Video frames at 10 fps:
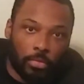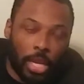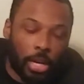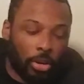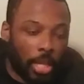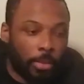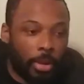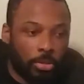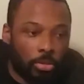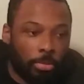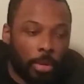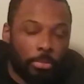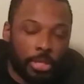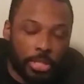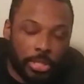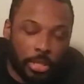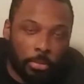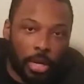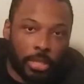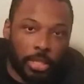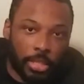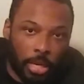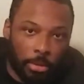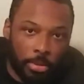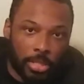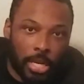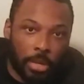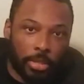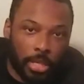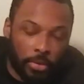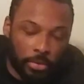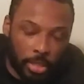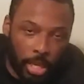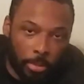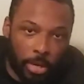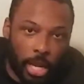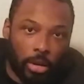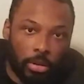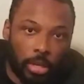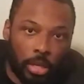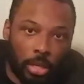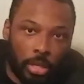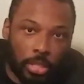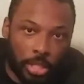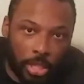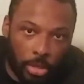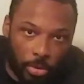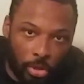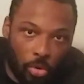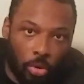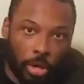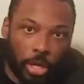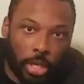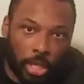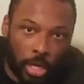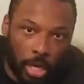I don't know. I think I might do it by mid-December. I think that'll be the time to get everything hammered out, to get it recorded and get it